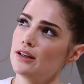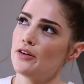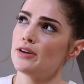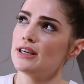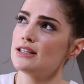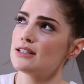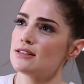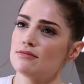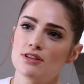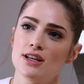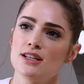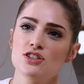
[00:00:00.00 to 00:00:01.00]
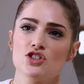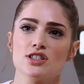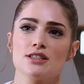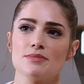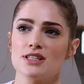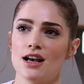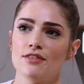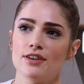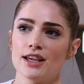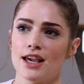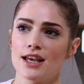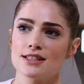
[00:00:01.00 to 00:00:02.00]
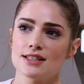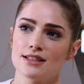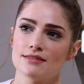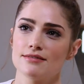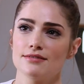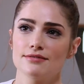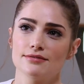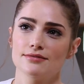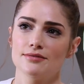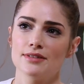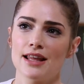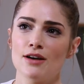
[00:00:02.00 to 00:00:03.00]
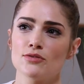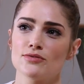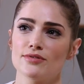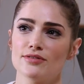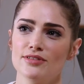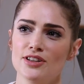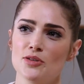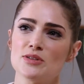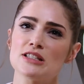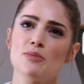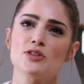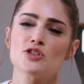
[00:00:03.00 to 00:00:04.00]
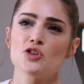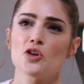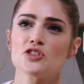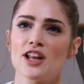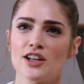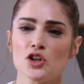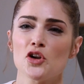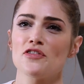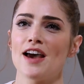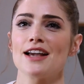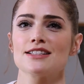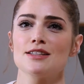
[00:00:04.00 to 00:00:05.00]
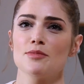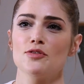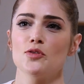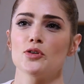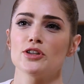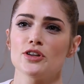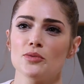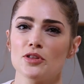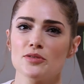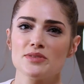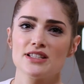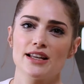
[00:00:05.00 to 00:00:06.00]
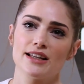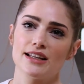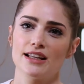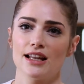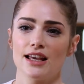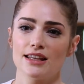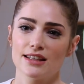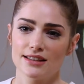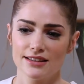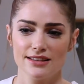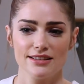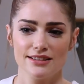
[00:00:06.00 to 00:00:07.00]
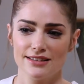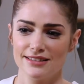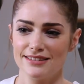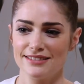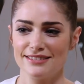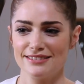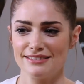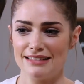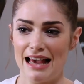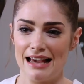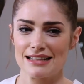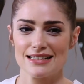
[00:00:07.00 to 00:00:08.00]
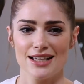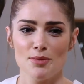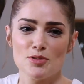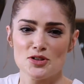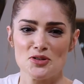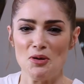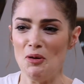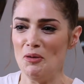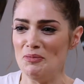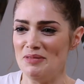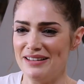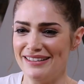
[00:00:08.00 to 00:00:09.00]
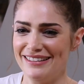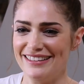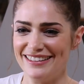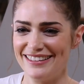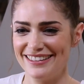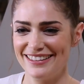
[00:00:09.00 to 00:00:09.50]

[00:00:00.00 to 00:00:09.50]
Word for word: You know, he is, it is just himself, I guess. And without, you know, when someone's not done a lot of acting before, you don't want them suddenly like acting up a storm. I know, can you